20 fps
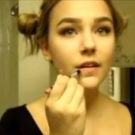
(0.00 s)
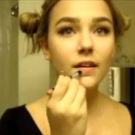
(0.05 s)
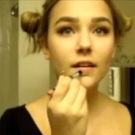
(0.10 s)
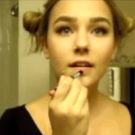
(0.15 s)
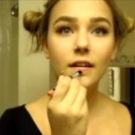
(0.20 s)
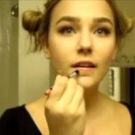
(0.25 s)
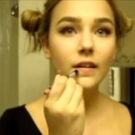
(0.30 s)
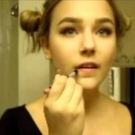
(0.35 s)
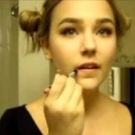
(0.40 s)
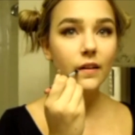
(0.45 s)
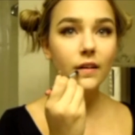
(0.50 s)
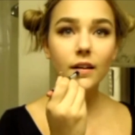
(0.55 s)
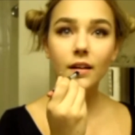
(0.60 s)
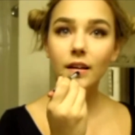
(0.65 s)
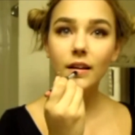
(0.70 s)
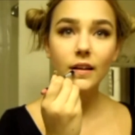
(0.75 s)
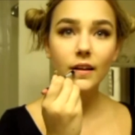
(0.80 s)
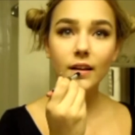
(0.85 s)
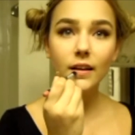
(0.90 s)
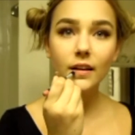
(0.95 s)
my brow
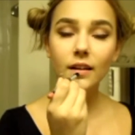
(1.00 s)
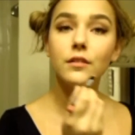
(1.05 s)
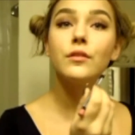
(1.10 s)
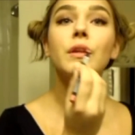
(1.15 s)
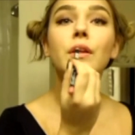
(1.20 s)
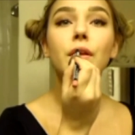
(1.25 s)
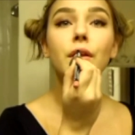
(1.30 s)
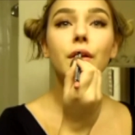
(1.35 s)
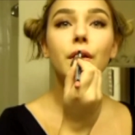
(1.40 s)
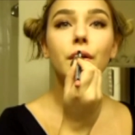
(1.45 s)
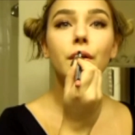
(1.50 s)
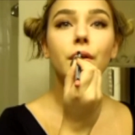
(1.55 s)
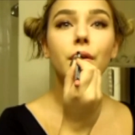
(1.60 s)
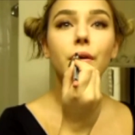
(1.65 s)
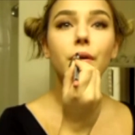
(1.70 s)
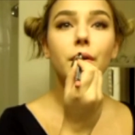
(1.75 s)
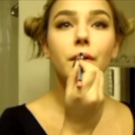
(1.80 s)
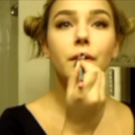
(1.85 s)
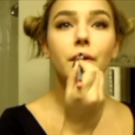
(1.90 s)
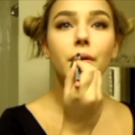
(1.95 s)
bone.
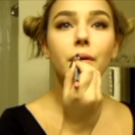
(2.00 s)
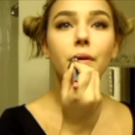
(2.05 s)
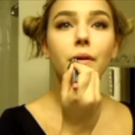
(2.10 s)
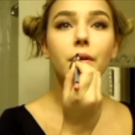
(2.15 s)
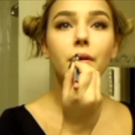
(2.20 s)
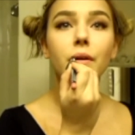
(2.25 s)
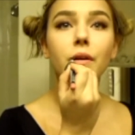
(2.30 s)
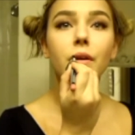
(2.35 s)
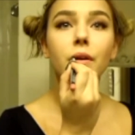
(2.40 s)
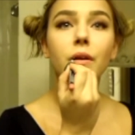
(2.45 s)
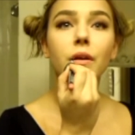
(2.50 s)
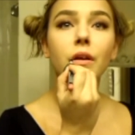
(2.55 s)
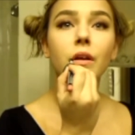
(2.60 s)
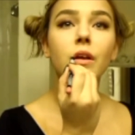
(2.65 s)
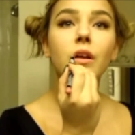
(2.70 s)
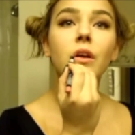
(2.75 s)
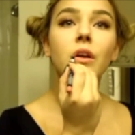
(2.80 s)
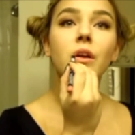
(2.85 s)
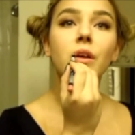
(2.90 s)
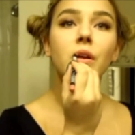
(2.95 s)
And the lip liner
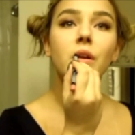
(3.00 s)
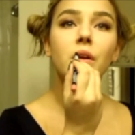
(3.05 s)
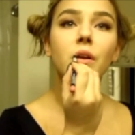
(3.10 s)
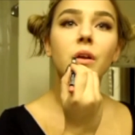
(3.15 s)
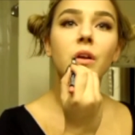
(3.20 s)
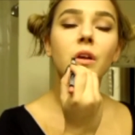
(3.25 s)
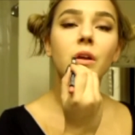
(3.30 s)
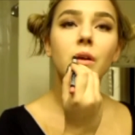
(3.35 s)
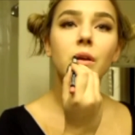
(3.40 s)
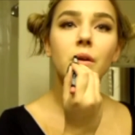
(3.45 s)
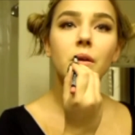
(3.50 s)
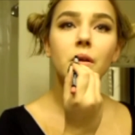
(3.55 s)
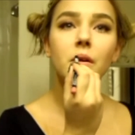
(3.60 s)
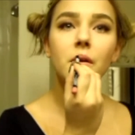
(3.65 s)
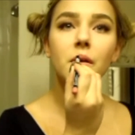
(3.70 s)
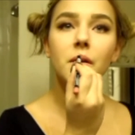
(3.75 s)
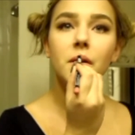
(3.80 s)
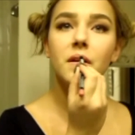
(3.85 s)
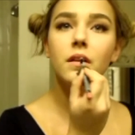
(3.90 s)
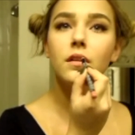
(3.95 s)
I'm using
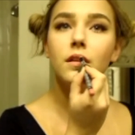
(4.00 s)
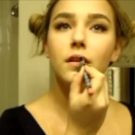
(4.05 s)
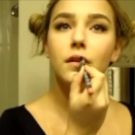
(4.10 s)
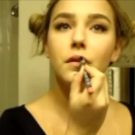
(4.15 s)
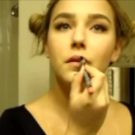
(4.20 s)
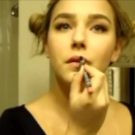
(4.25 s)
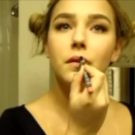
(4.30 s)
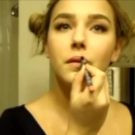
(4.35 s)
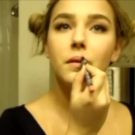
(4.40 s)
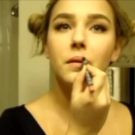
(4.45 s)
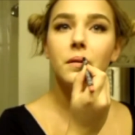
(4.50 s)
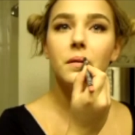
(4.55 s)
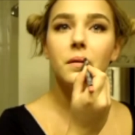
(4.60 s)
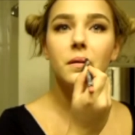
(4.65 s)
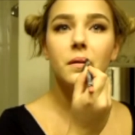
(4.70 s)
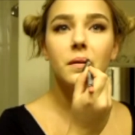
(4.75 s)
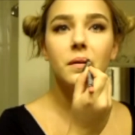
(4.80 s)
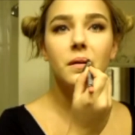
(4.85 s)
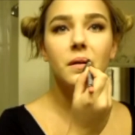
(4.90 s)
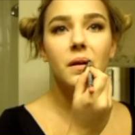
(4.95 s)
today is Nude
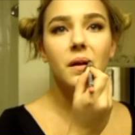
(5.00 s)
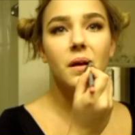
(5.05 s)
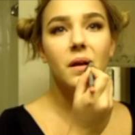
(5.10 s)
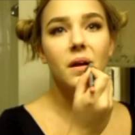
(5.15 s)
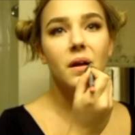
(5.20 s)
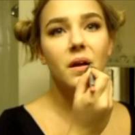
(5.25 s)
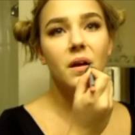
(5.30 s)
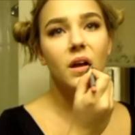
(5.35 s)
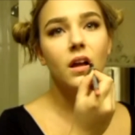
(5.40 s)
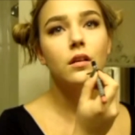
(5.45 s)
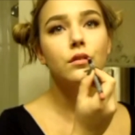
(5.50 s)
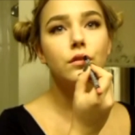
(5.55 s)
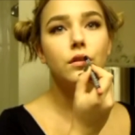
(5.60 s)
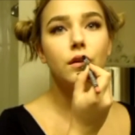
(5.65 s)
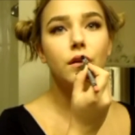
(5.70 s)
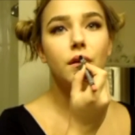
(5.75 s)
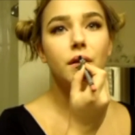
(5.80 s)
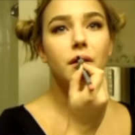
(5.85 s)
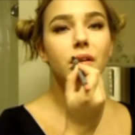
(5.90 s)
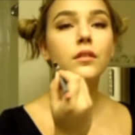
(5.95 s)
Pink by NYX.
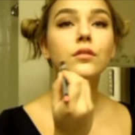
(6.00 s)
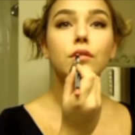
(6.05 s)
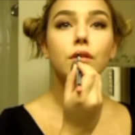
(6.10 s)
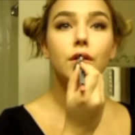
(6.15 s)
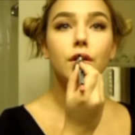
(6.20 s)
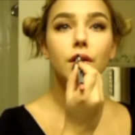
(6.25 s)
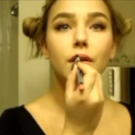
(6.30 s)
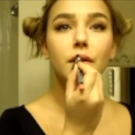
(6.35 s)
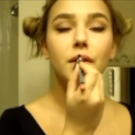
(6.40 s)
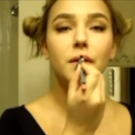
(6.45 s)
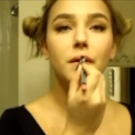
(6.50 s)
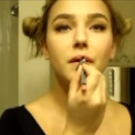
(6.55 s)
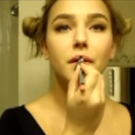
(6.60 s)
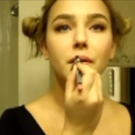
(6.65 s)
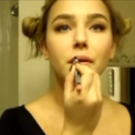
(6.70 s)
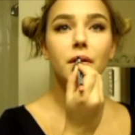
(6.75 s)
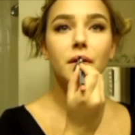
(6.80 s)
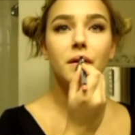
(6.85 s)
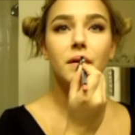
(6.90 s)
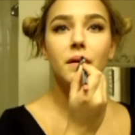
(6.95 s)

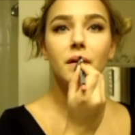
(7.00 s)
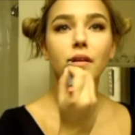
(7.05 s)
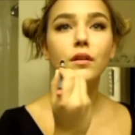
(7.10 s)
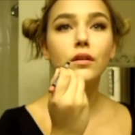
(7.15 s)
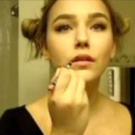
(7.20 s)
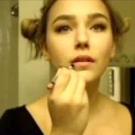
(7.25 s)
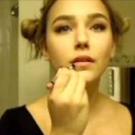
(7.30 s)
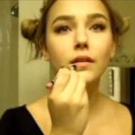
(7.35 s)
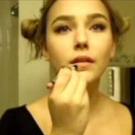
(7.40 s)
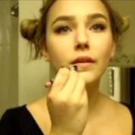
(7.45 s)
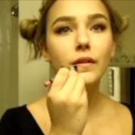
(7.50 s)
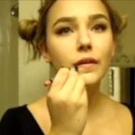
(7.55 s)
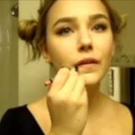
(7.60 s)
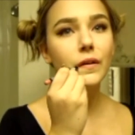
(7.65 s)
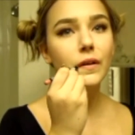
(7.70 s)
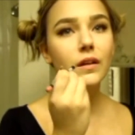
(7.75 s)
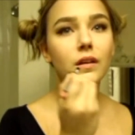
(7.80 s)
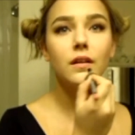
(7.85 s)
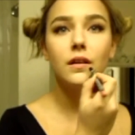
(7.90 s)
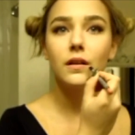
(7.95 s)
It's just a pencil
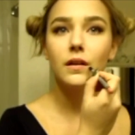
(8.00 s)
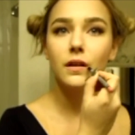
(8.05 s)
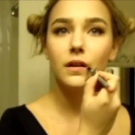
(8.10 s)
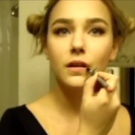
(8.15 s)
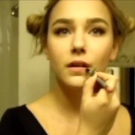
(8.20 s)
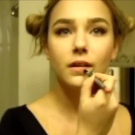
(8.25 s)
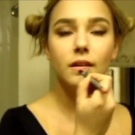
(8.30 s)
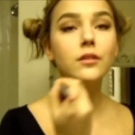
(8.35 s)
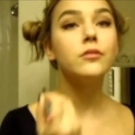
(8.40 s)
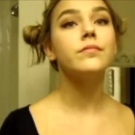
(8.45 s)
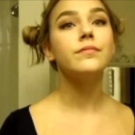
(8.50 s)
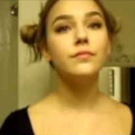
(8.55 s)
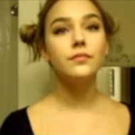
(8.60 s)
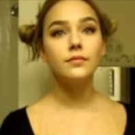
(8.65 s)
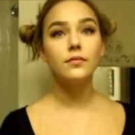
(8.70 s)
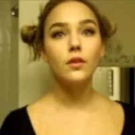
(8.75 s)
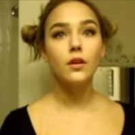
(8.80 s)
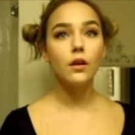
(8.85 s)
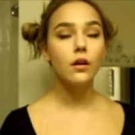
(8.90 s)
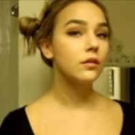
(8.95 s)
liner. I really like it. I
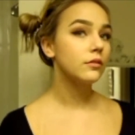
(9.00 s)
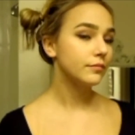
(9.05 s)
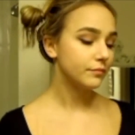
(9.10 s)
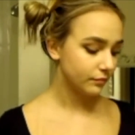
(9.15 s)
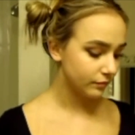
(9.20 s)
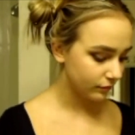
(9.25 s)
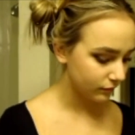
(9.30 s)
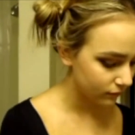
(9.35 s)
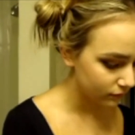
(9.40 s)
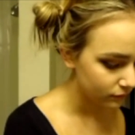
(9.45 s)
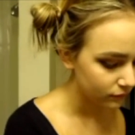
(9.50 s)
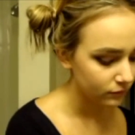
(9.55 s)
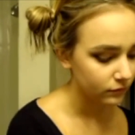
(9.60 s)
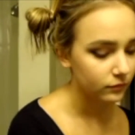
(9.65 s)
find it a little bit